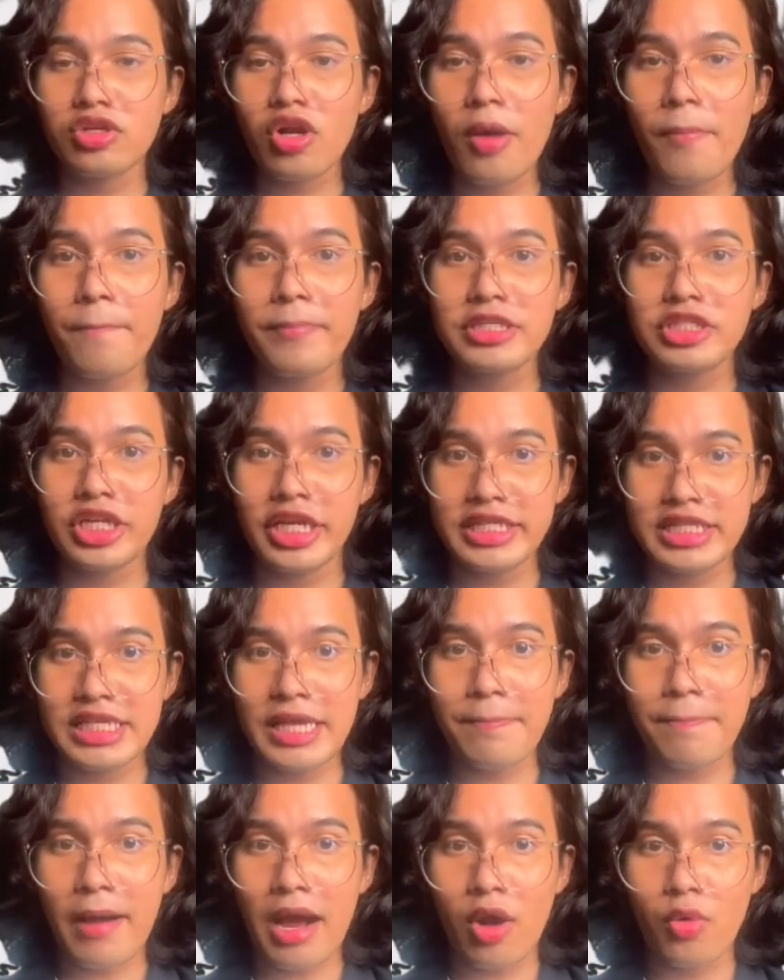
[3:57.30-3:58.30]

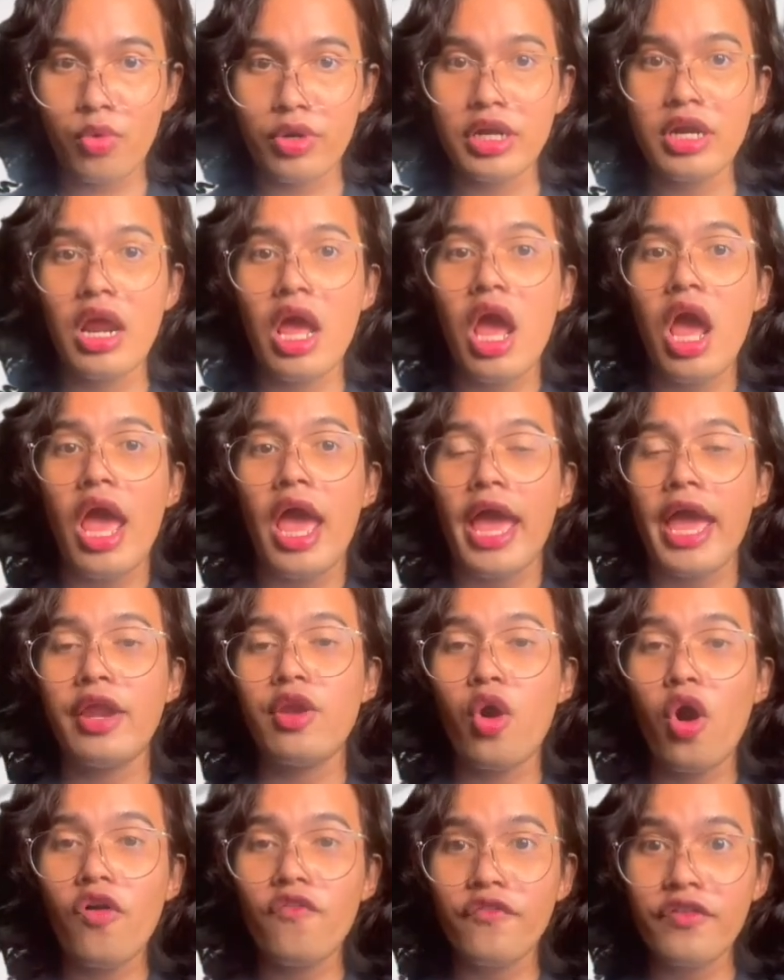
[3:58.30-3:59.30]
purchasing power
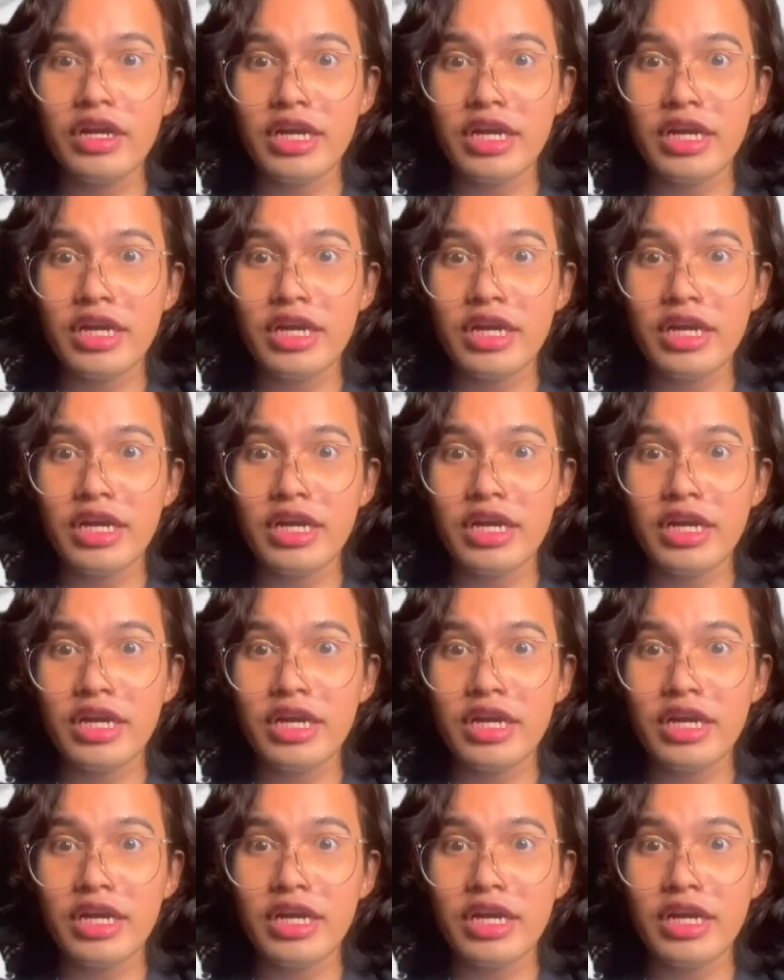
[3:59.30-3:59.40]
and over